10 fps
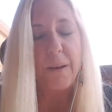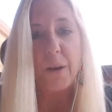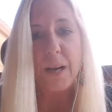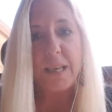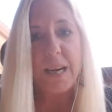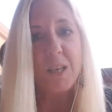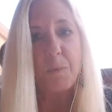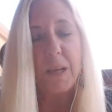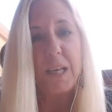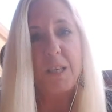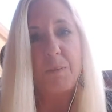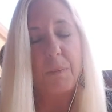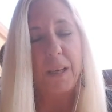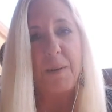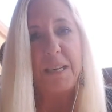it resonates, please
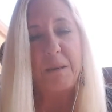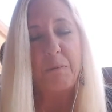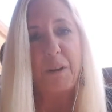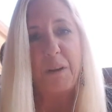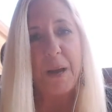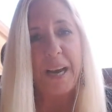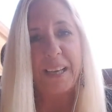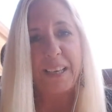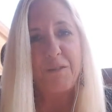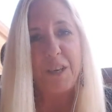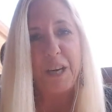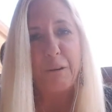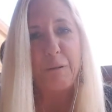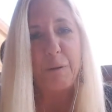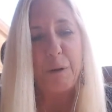leave me some feedback. I'd love to
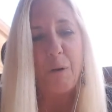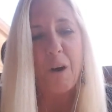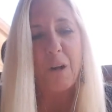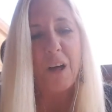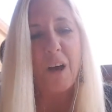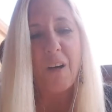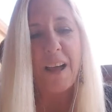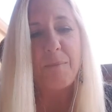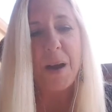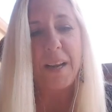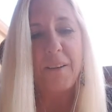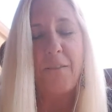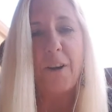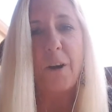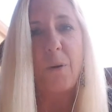hear from you all. I'll have my
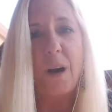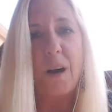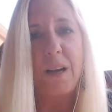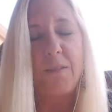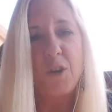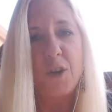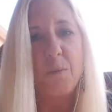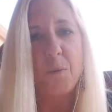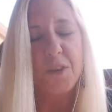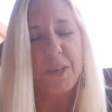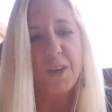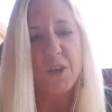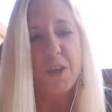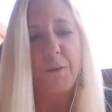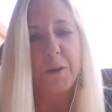info in the show more
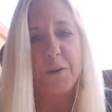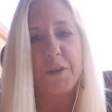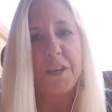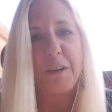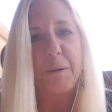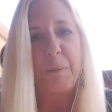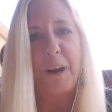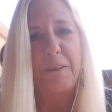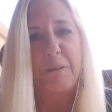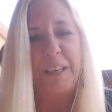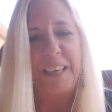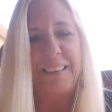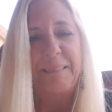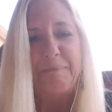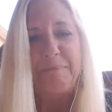section if you're interested in a private
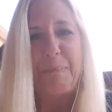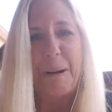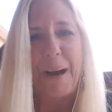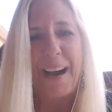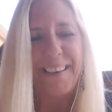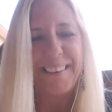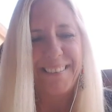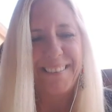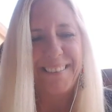reading. Bye bye.